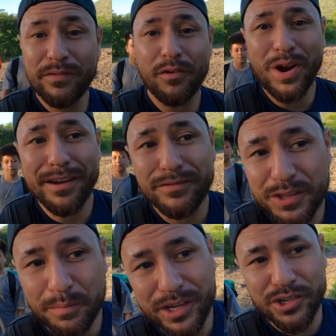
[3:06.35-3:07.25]
we've arrived
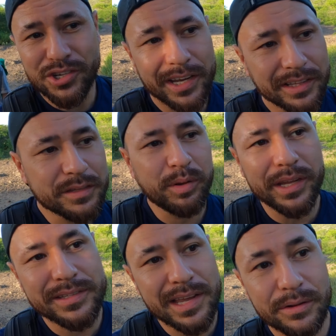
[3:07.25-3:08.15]
to the beach. Check this
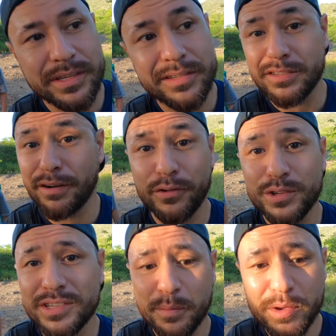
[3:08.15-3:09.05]
place out. This is our
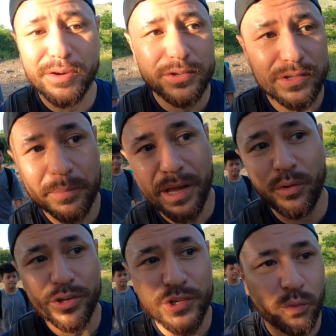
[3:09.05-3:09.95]
first time here, so I'm not
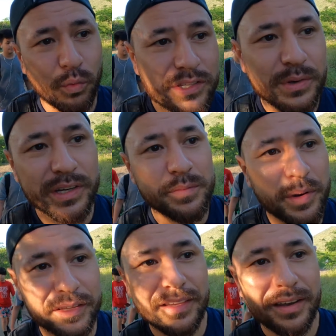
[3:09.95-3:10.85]
really sure what to
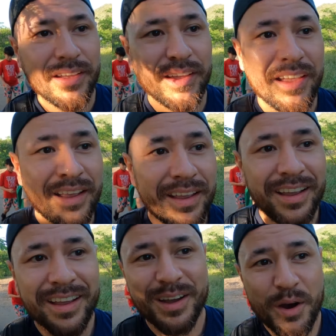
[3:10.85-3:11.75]
expect.
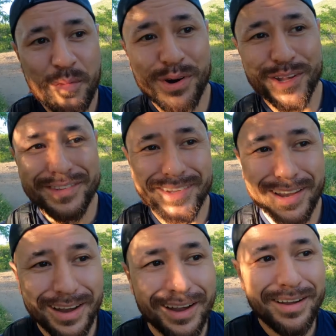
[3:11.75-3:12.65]
But
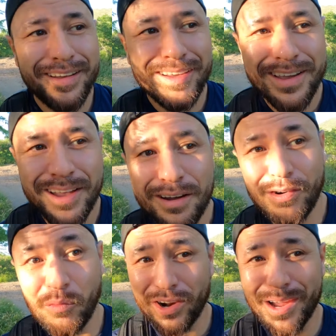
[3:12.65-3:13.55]

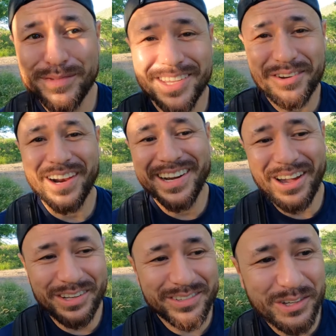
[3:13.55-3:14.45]
from what I'm seeing right
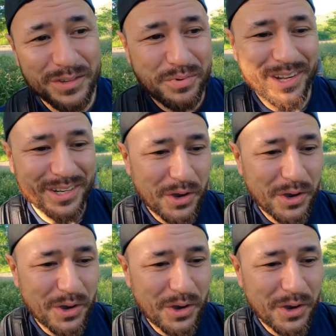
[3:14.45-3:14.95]
now, this looks pretty